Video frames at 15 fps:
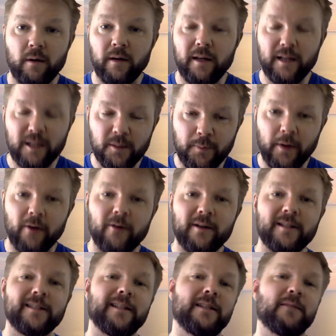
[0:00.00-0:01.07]

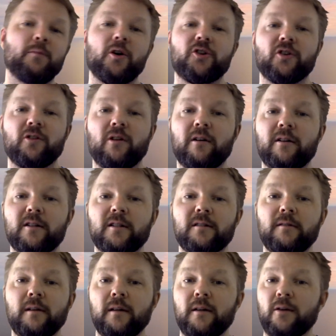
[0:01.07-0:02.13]
experienced in martial arts,
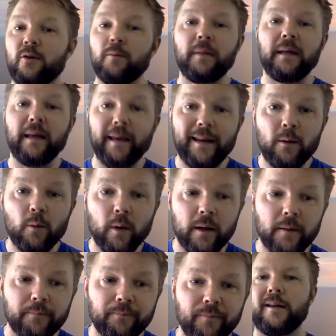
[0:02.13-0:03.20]
could be
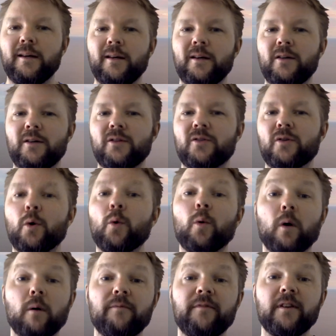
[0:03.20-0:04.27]
anyone.
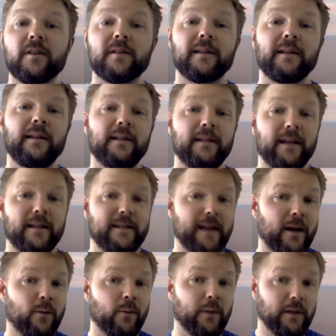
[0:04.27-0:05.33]
So obviously the
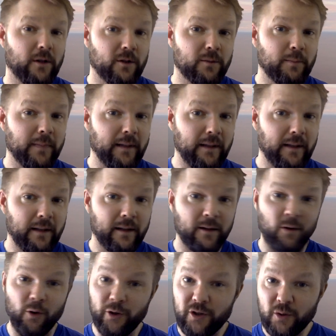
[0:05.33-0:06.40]
attack will not be an
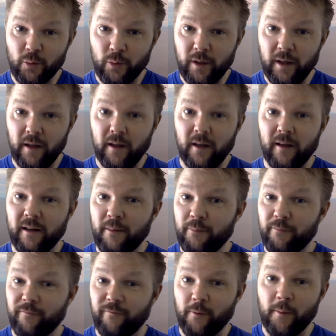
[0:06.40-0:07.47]
oitsuki
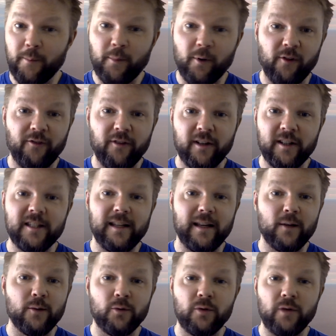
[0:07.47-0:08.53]
from a perfect
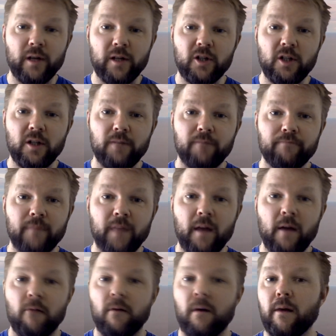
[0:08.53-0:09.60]
senkotsudachi.
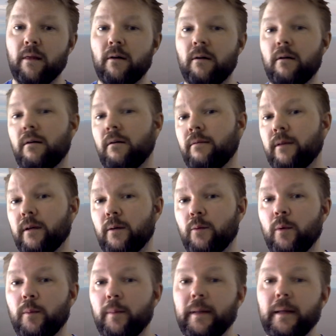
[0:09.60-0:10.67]
Rather, it
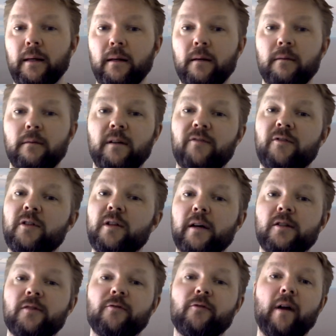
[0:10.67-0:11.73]
will be different
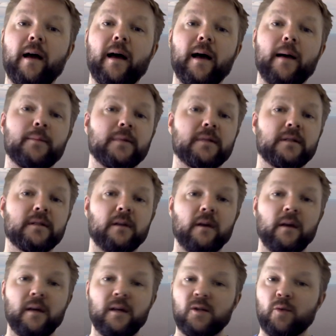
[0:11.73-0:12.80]
kinds of grabs,
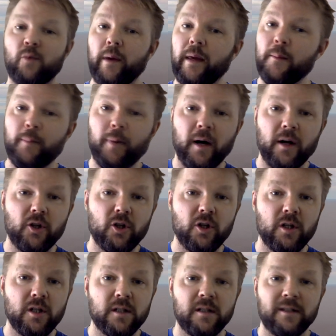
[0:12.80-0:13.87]
swinging
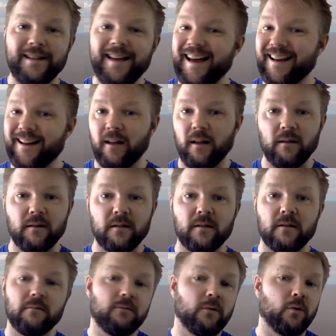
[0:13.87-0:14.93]
punches,
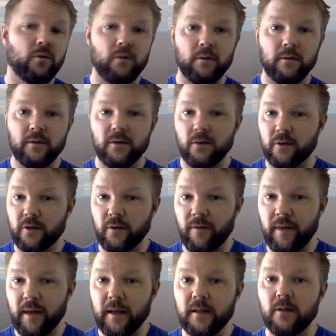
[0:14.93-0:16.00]
tackles, all sorts of
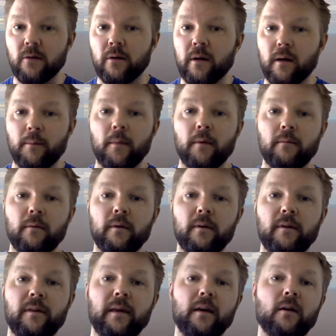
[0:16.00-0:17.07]
things you can
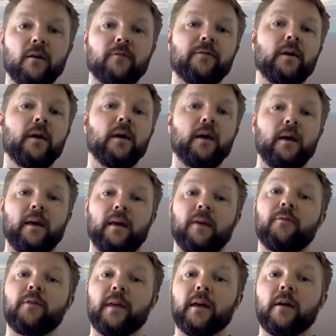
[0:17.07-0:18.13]
think of.
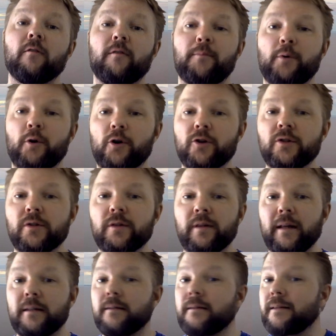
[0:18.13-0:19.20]
If you think of a person
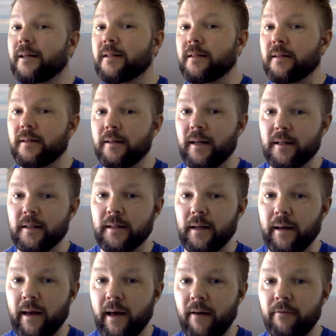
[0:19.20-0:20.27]
that doesn't
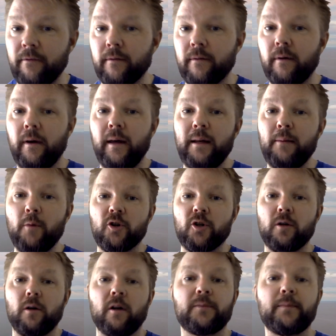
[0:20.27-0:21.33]
necessarily have any
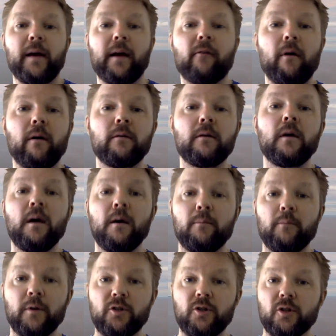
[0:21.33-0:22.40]
martial arts background,
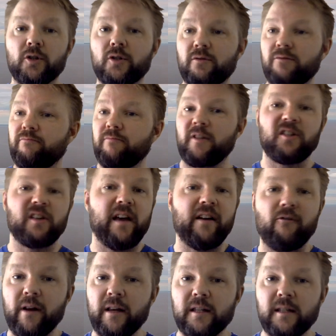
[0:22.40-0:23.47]
but just is
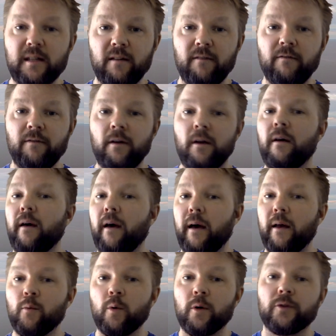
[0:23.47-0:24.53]
aggressive
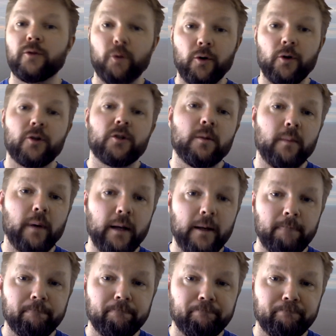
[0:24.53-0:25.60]
and want to hurt somebody.
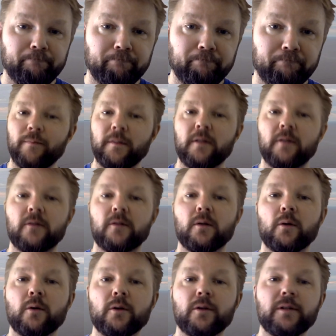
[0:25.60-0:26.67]
So
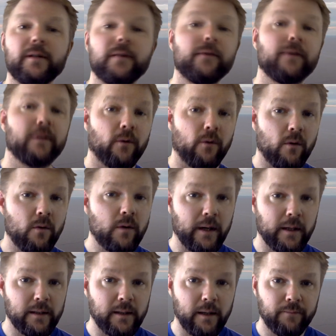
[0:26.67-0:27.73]
considering your own
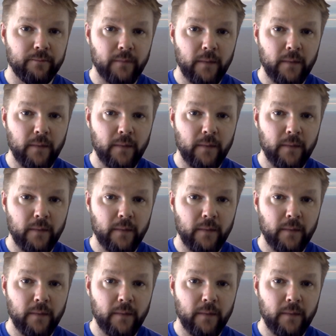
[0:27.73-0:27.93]
kata,